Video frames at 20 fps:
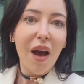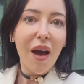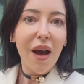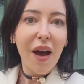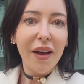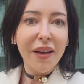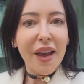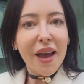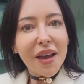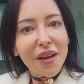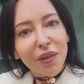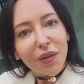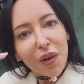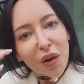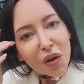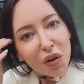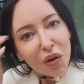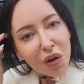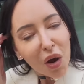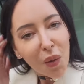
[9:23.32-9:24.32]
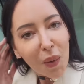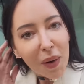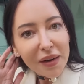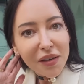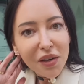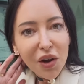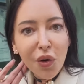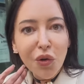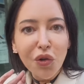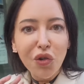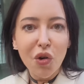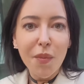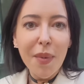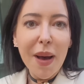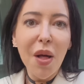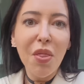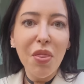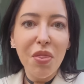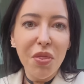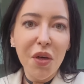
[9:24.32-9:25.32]
Okay, so you know I told you
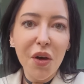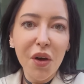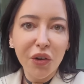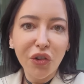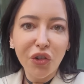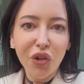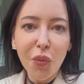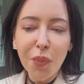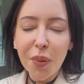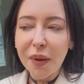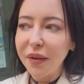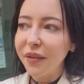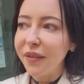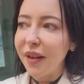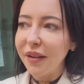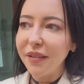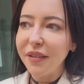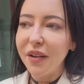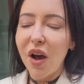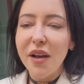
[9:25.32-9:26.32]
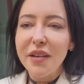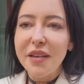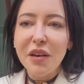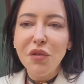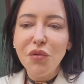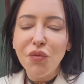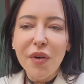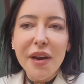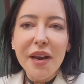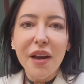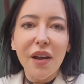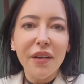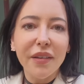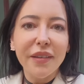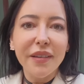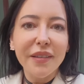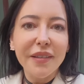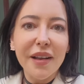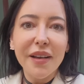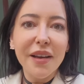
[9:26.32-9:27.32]
about the shopping centre. I didn't
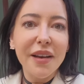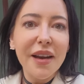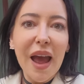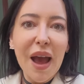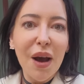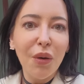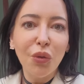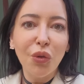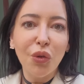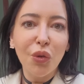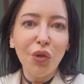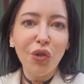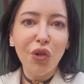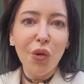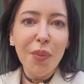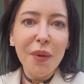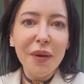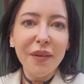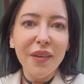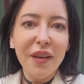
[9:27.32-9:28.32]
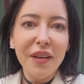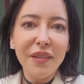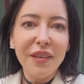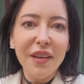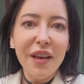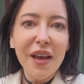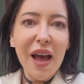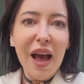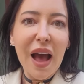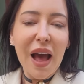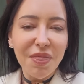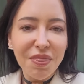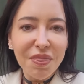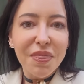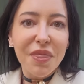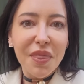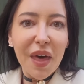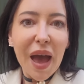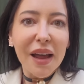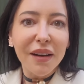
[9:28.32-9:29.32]
realise it's like an outdoor shopping centre, and
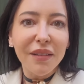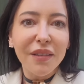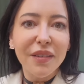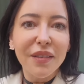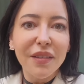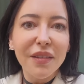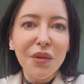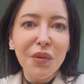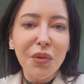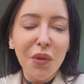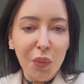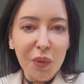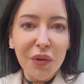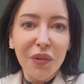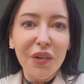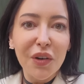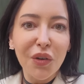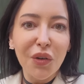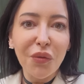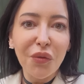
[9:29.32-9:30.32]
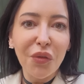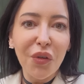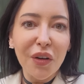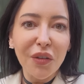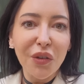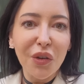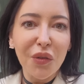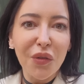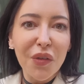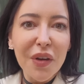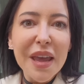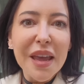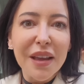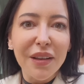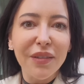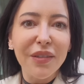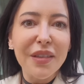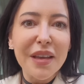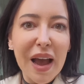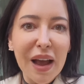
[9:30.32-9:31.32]
that we stood in front of
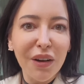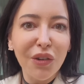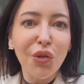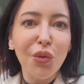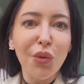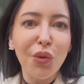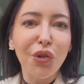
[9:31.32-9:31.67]
is the actual